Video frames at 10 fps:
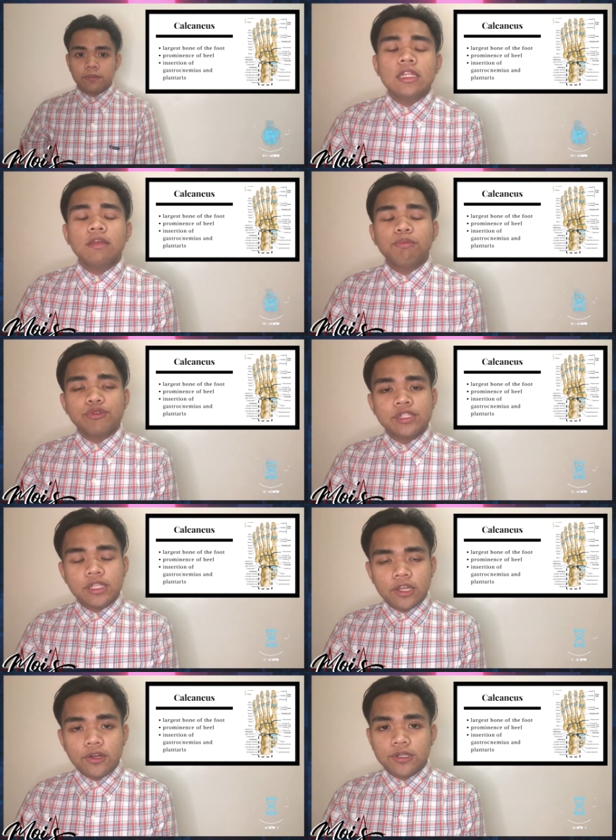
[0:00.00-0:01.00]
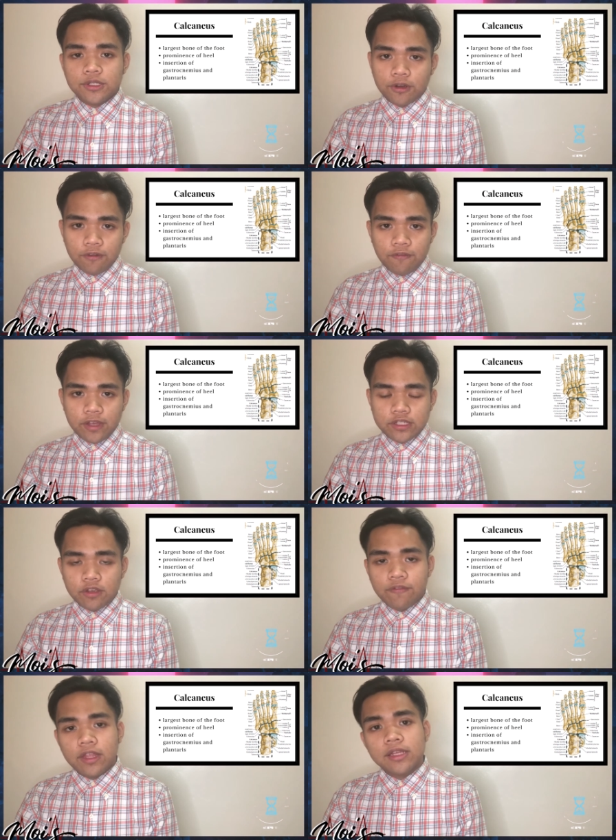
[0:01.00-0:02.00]
The posterior surface
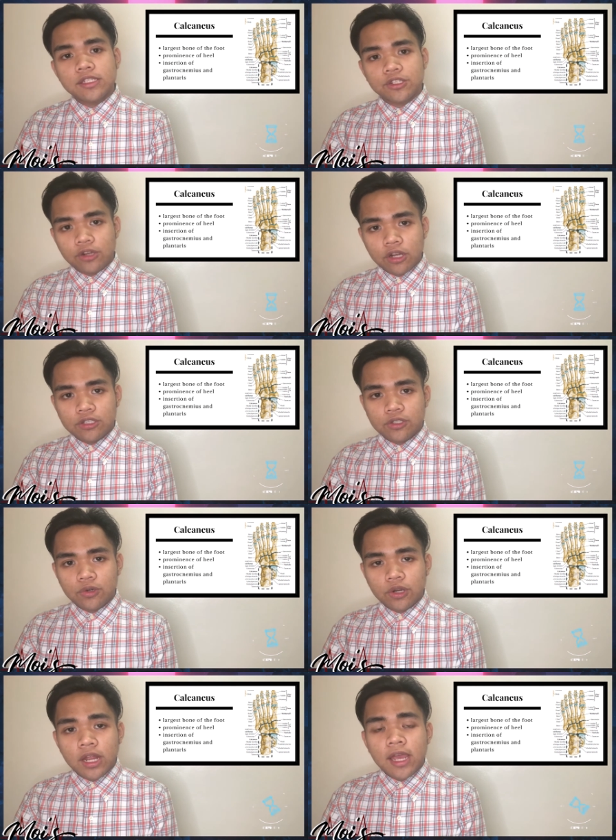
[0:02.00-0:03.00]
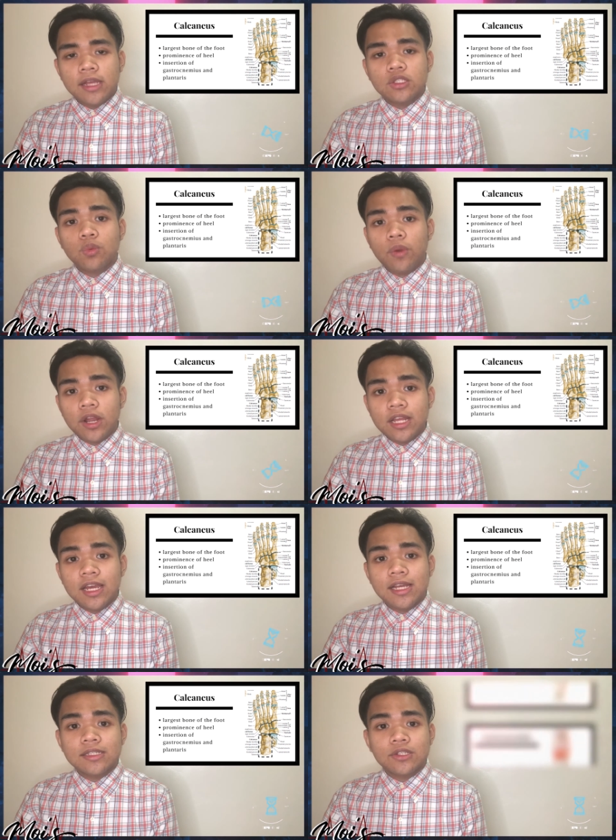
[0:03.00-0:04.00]
of this structure is where the
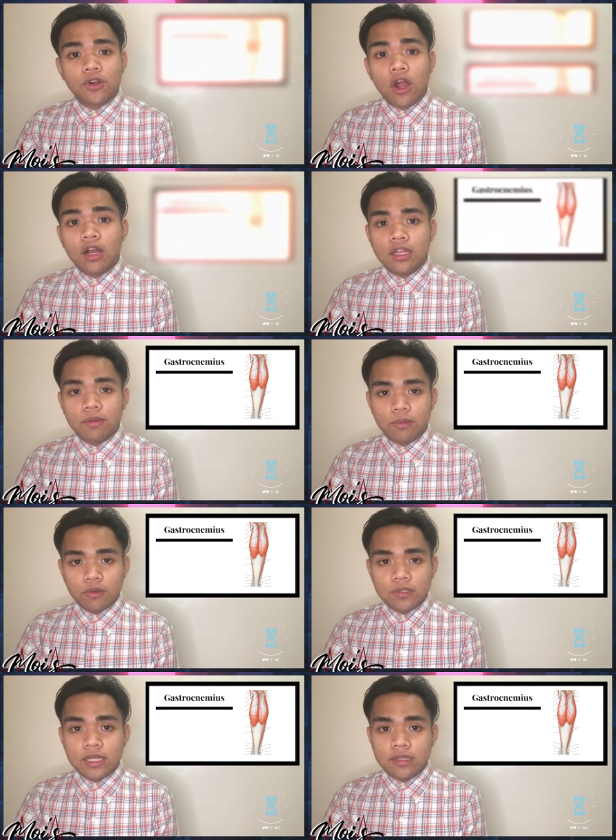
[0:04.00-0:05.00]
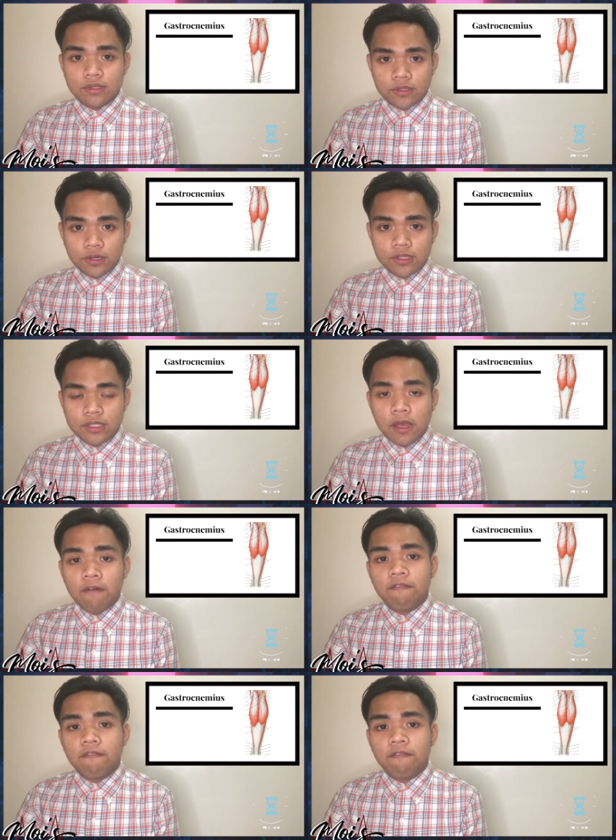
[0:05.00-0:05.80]
gastrocnemius inserts